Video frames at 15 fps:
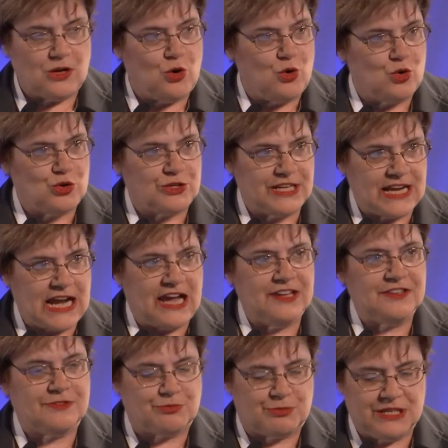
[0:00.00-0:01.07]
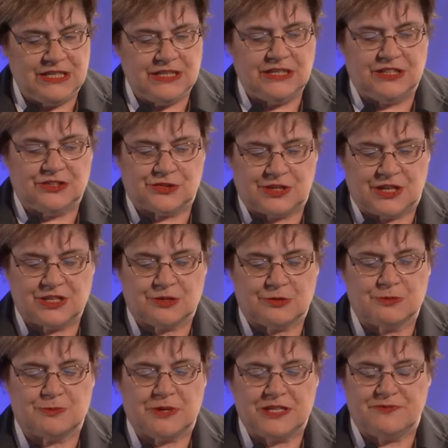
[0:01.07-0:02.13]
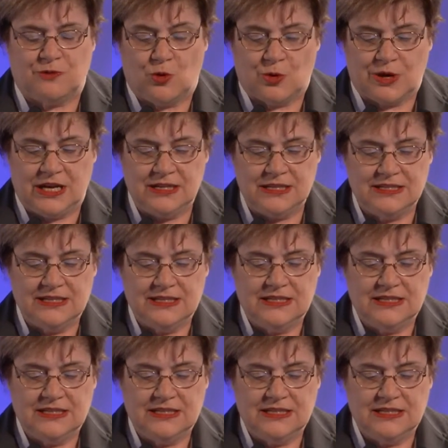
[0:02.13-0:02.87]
coordinate 3 international space fora,